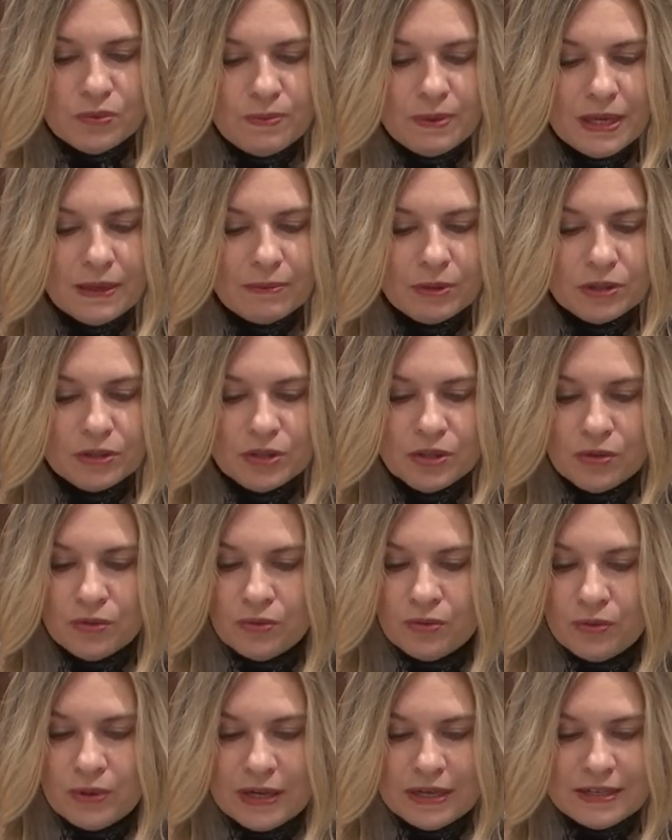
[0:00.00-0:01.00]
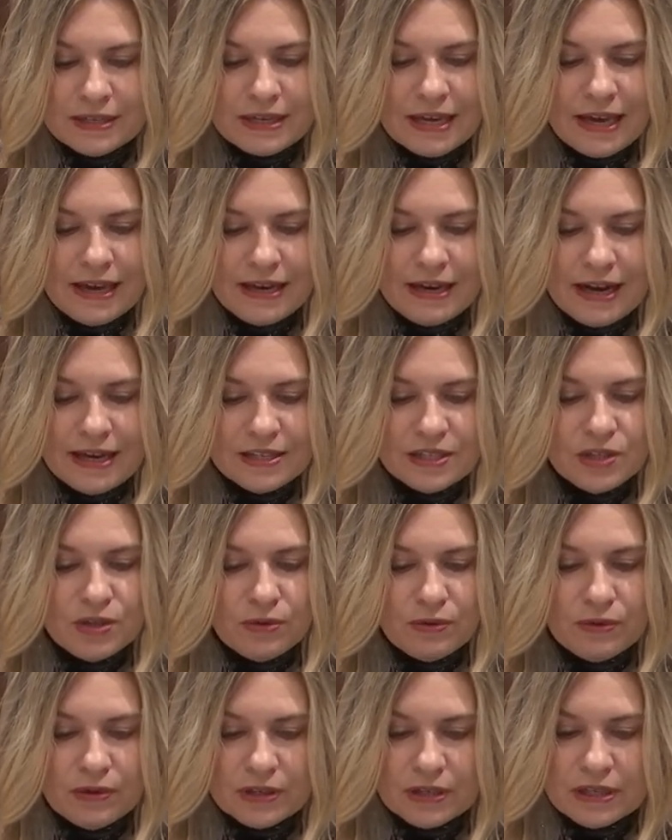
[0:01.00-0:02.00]
you be able to indicate as
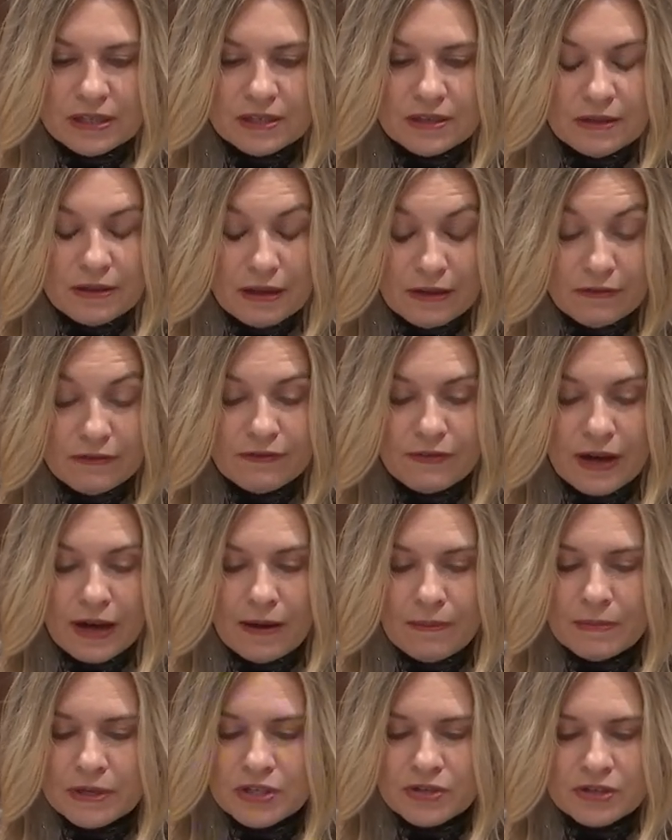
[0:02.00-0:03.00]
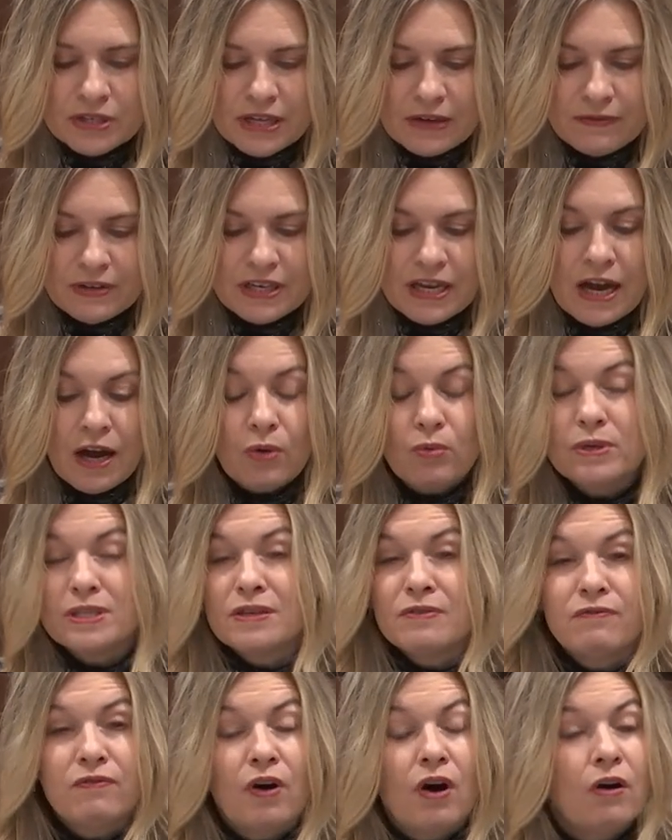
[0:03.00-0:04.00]
to is if Mr. David Yao
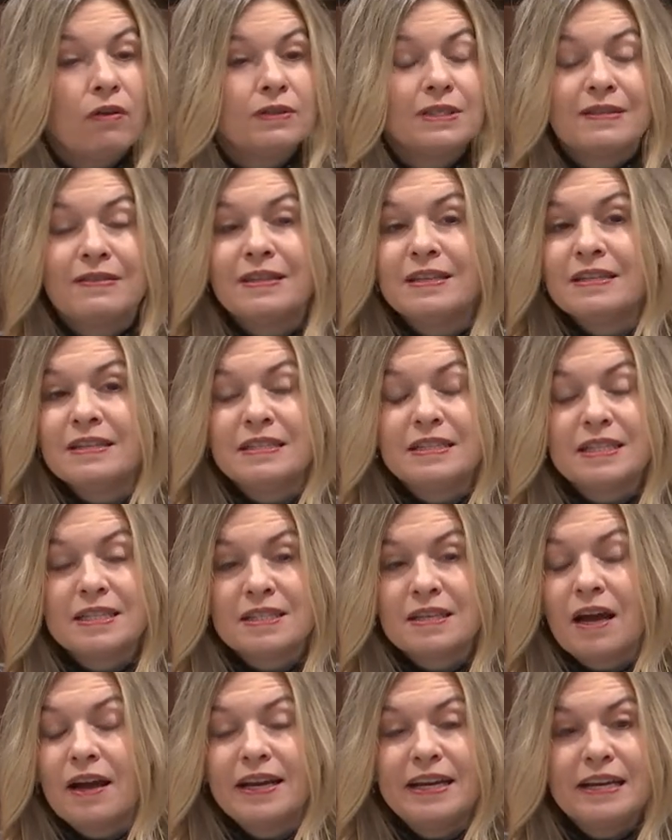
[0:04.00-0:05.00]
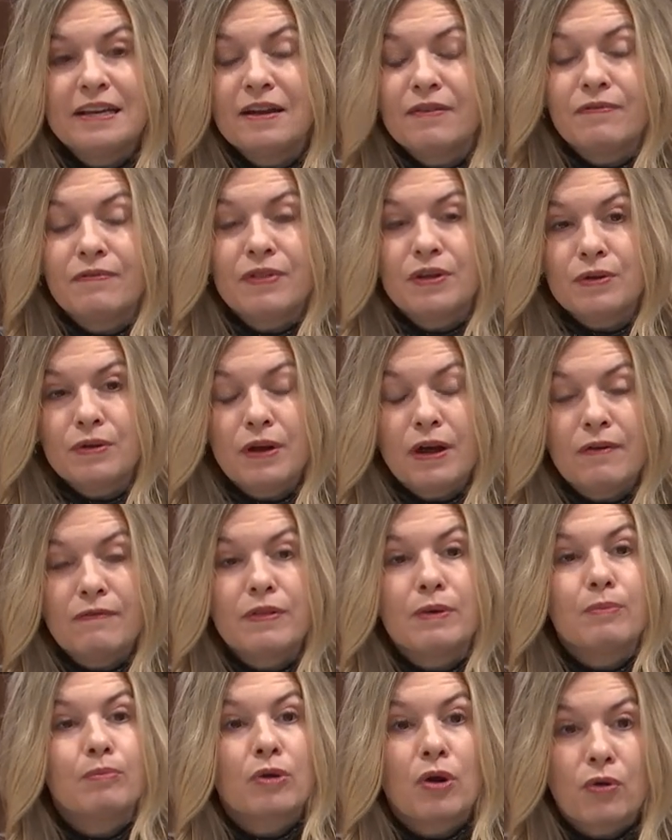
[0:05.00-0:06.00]
was involved in the designing of
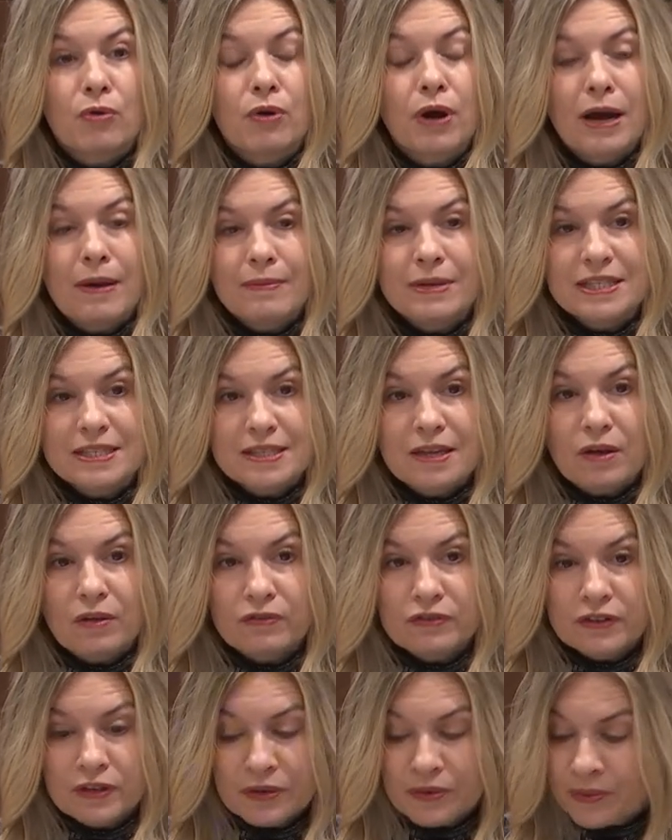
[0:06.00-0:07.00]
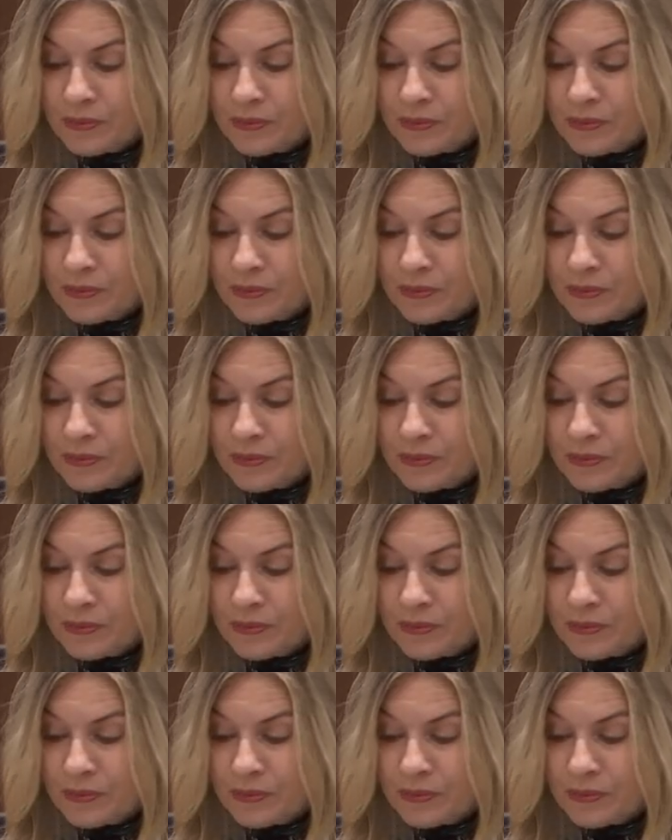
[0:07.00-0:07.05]
the program itself?